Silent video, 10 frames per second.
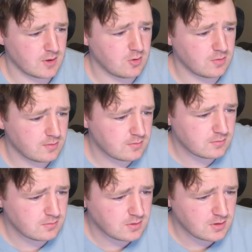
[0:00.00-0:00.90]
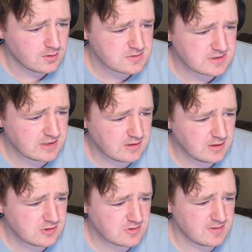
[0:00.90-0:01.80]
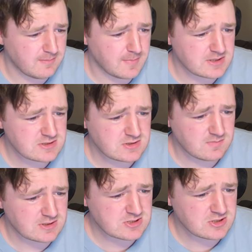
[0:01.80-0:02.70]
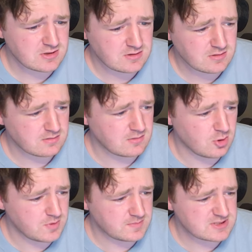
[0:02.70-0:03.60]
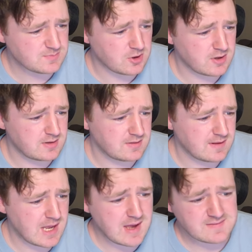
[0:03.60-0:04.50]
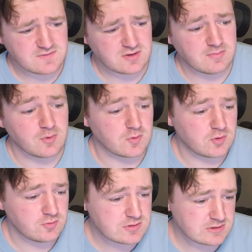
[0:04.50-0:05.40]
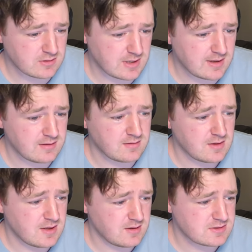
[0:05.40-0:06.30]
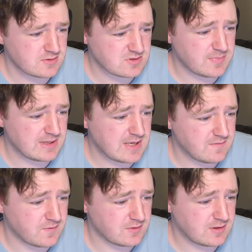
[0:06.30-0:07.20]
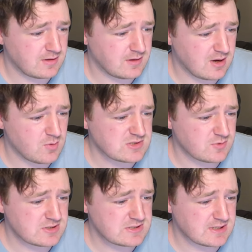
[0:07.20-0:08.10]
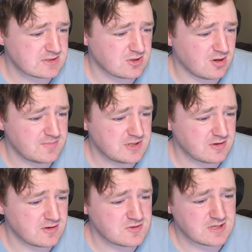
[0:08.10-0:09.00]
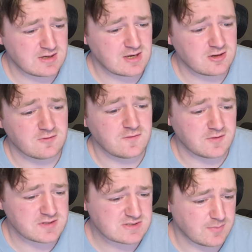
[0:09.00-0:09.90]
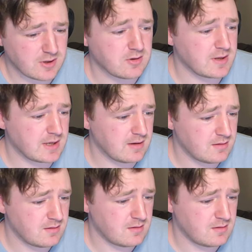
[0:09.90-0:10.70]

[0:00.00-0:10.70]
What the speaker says: Oh, so an injury to Munster opened up a spot in the halves for the Maroons. Okay, so it's a big game for Cowboys number six, Tom Dearden, who's a contender to fill the spot. Okay.